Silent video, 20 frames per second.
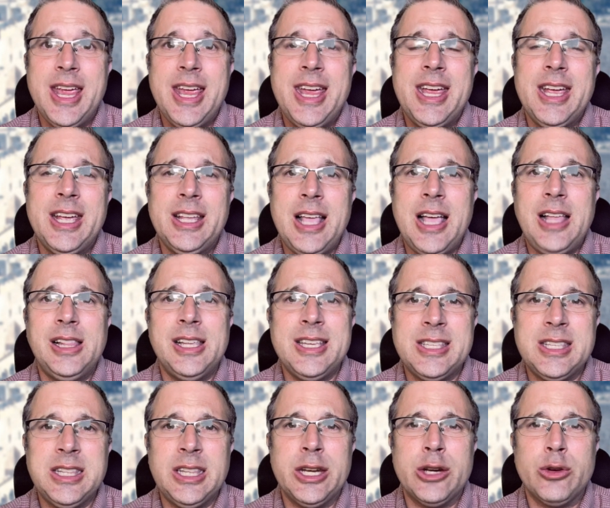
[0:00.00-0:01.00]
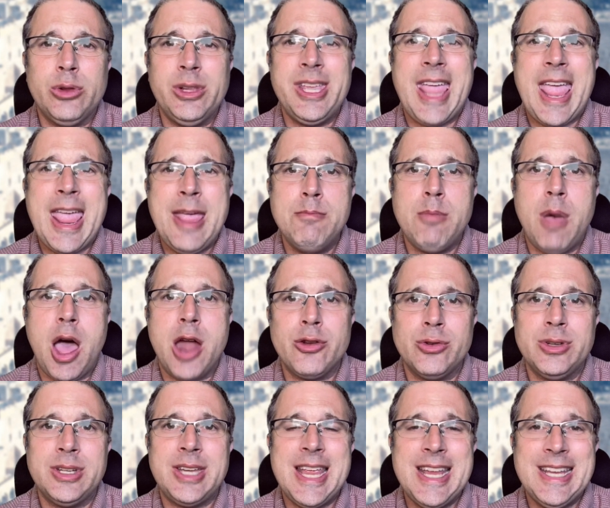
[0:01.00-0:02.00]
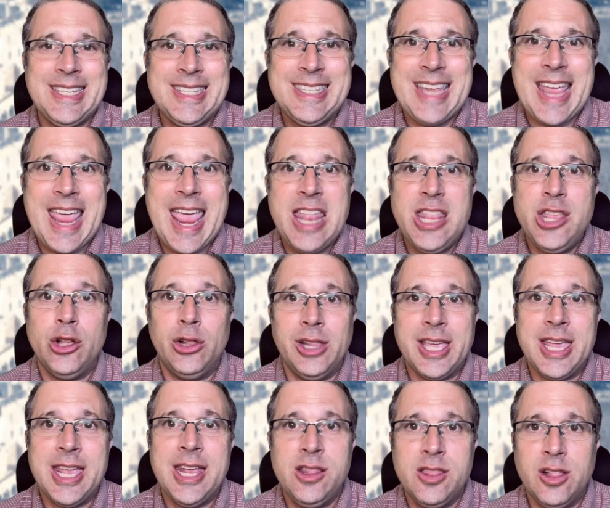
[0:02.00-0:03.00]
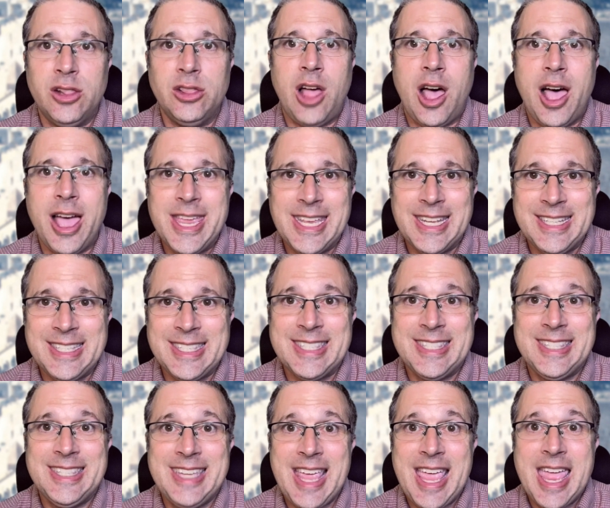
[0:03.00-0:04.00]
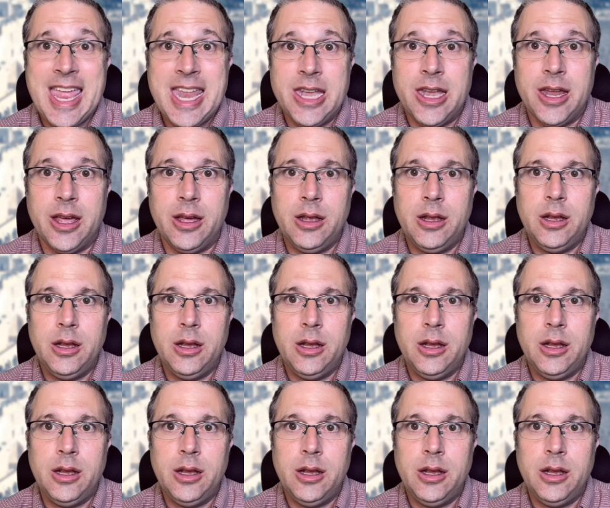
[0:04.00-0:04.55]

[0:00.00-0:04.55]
Hillel is literally a modern-day Daniel in the lion's den.